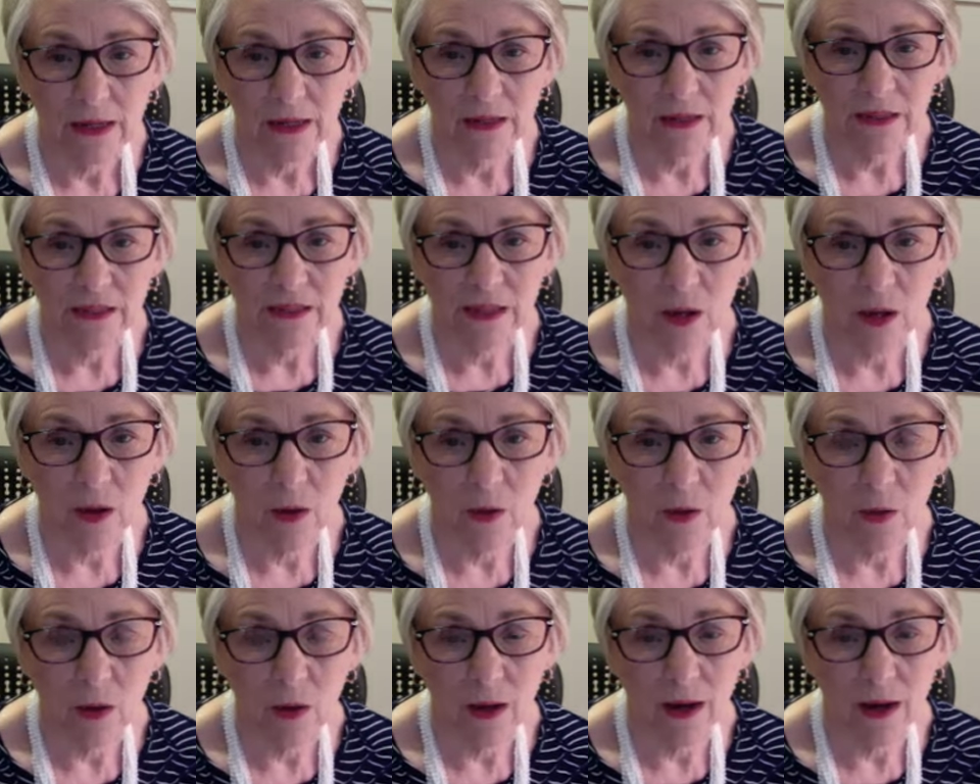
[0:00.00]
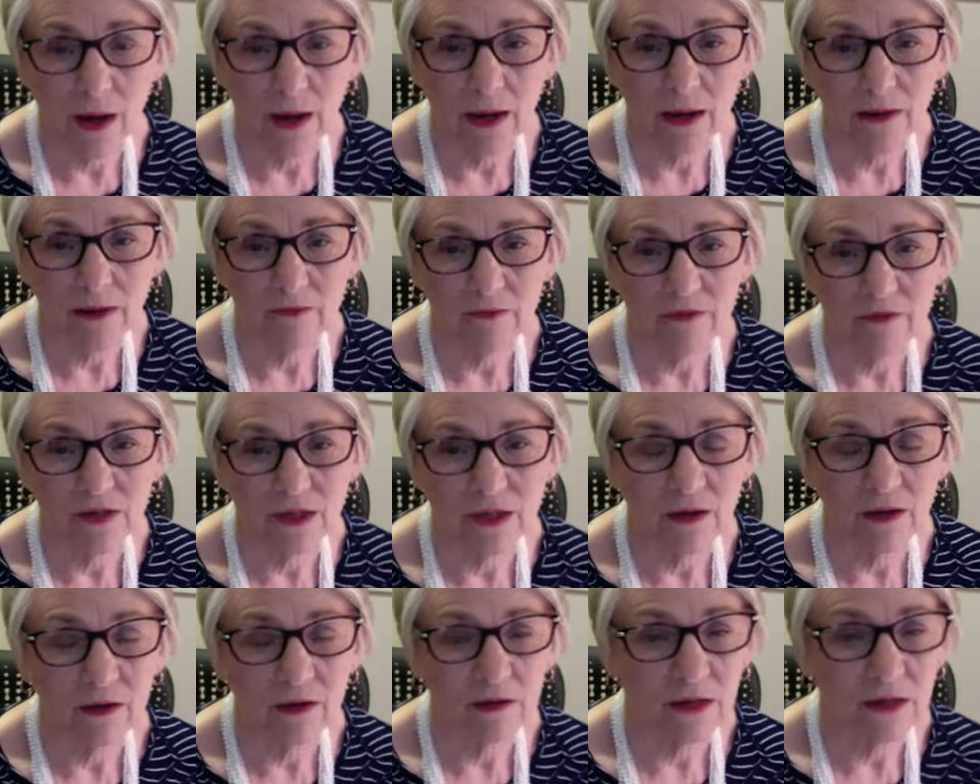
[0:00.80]
So I've done
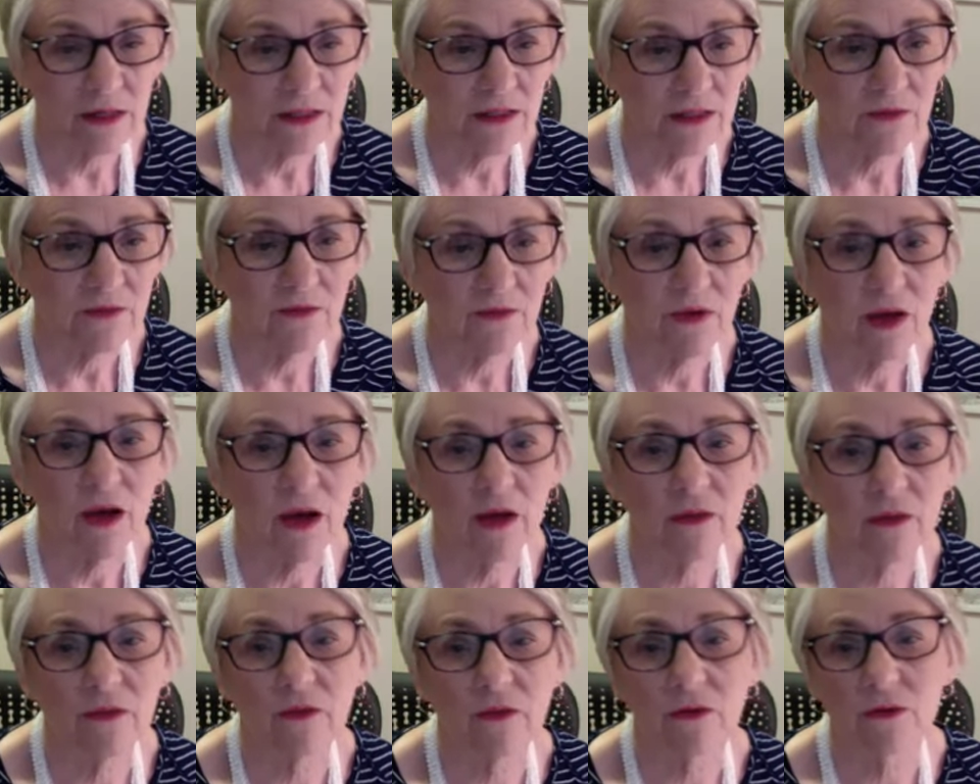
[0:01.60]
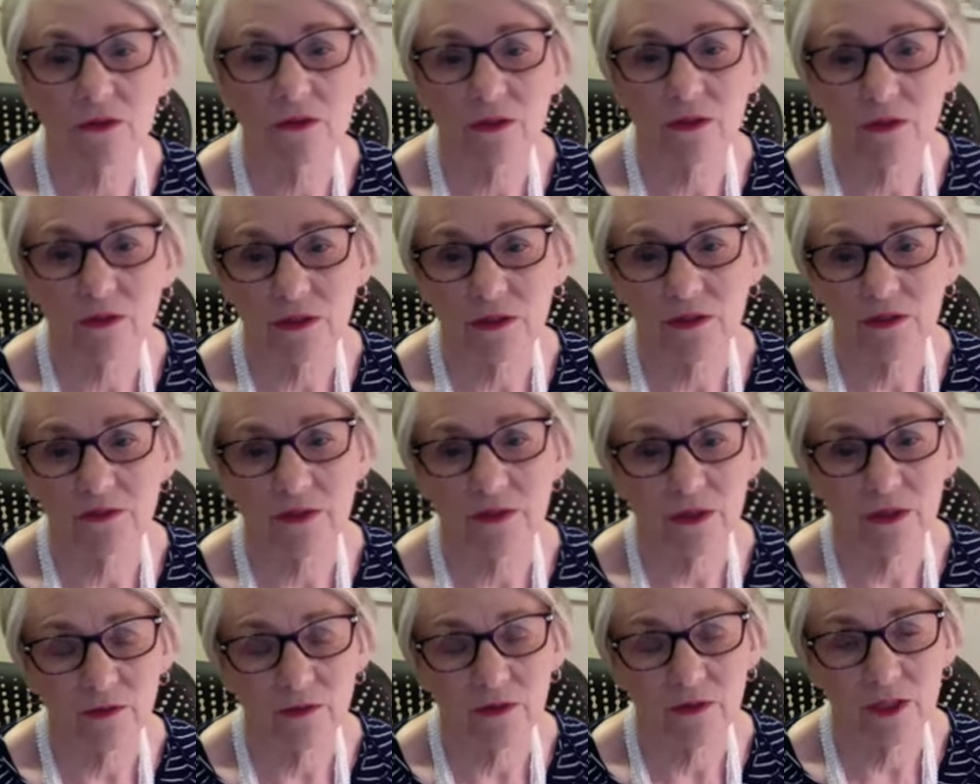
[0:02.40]
all kinds of other sorts of
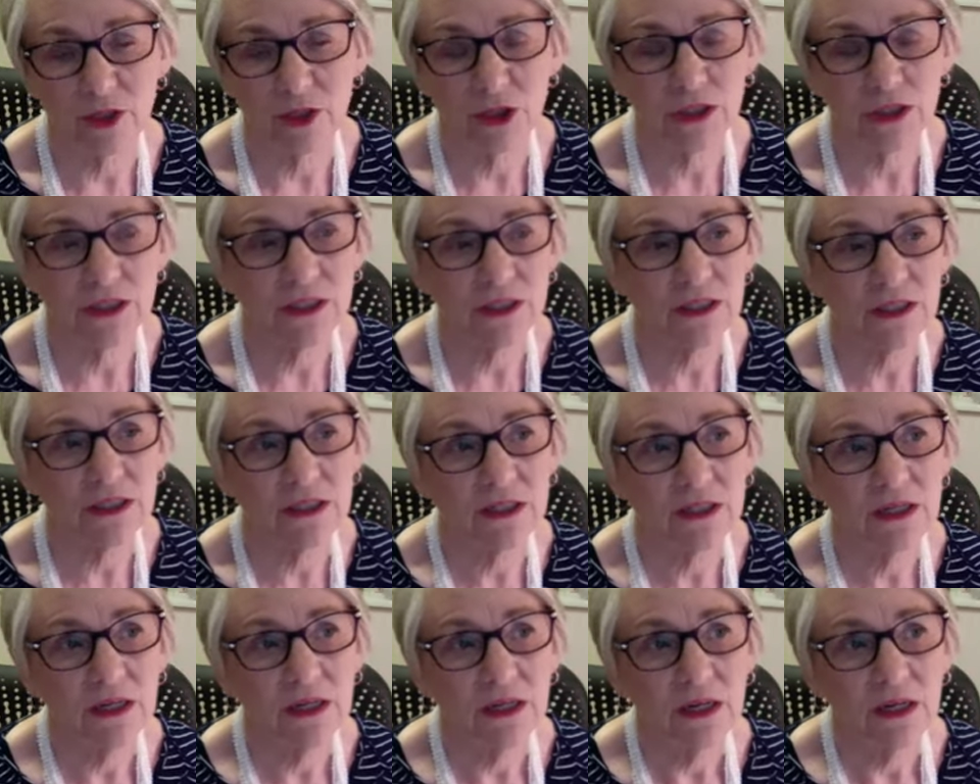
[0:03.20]
interventions.